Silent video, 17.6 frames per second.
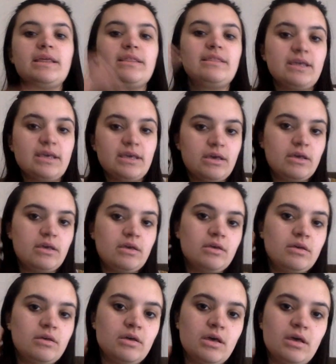think
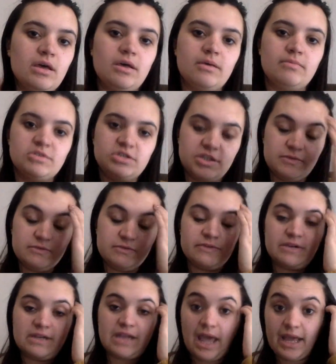she was
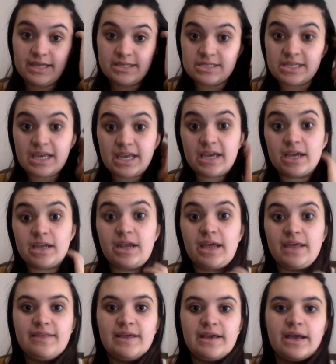very nice, and I
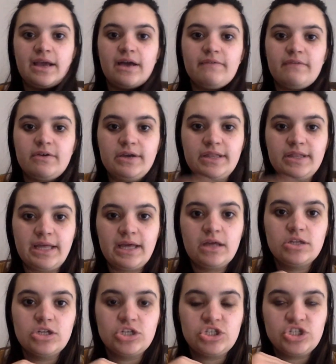think I got very, like,
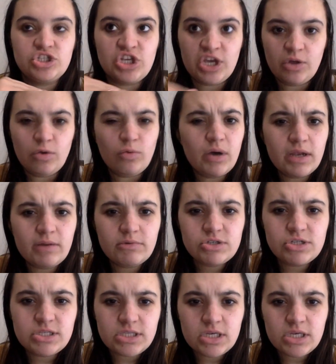a chill one,
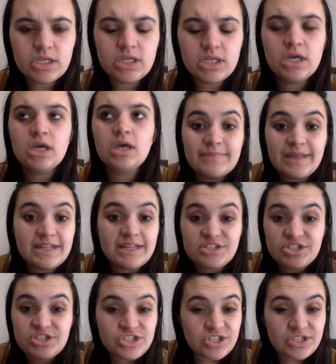which is good.
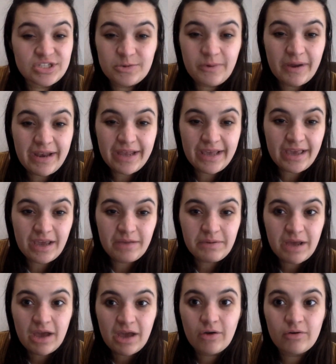It's just a waiting game
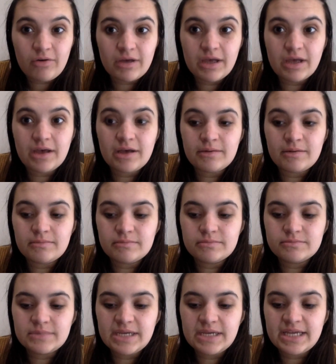now.
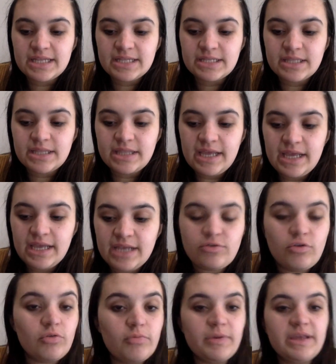They
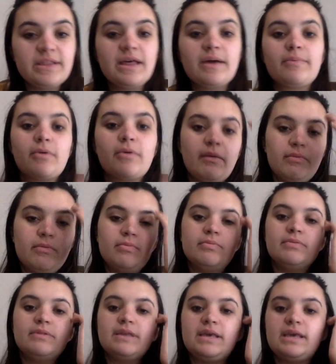told me that
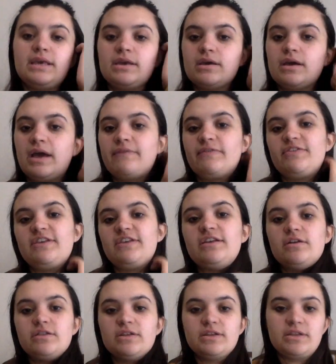probably, I've seen
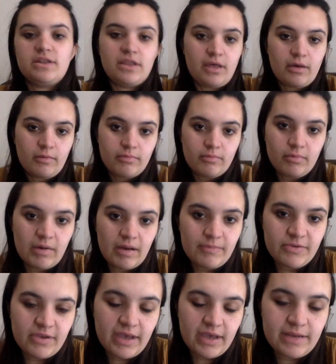on the
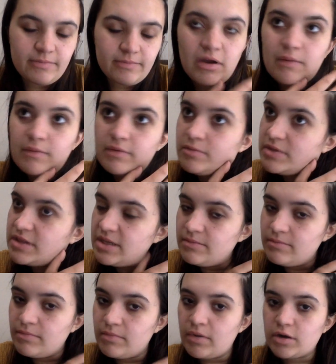website, probably
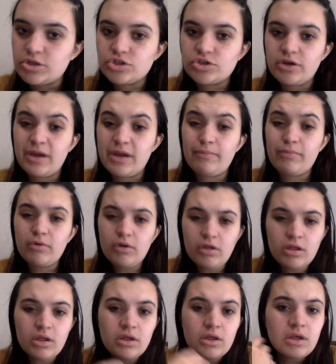within March or April,